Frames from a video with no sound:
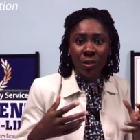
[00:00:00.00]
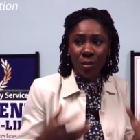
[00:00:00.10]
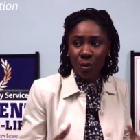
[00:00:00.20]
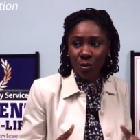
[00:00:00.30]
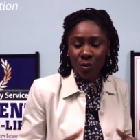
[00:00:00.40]

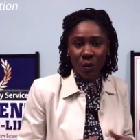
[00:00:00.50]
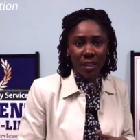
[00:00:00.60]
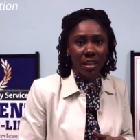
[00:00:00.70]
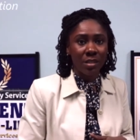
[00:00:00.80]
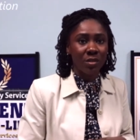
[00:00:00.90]
Those sort of
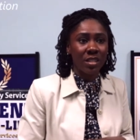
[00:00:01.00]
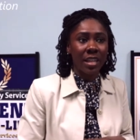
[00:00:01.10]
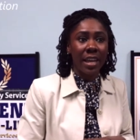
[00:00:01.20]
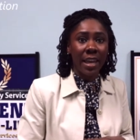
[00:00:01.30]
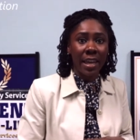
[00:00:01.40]
things were
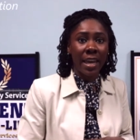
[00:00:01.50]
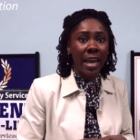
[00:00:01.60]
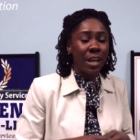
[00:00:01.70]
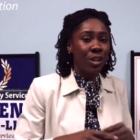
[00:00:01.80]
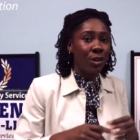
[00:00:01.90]
said,
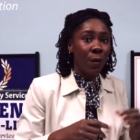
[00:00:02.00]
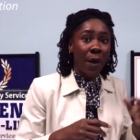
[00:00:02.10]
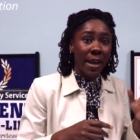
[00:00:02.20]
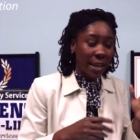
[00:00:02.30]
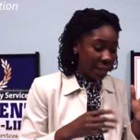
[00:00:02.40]
hey,
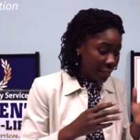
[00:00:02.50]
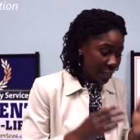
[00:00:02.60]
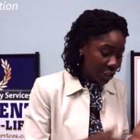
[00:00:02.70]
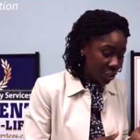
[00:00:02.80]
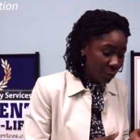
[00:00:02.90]
I can
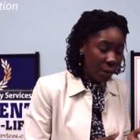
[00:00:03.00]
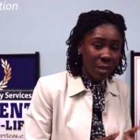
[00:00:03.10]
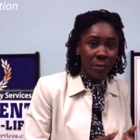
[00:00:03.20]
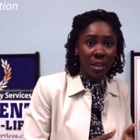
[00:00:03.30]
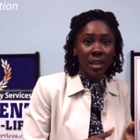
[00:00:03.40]
get you the
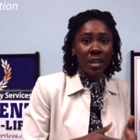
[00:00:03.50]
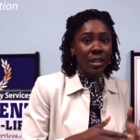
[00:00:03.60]
payment,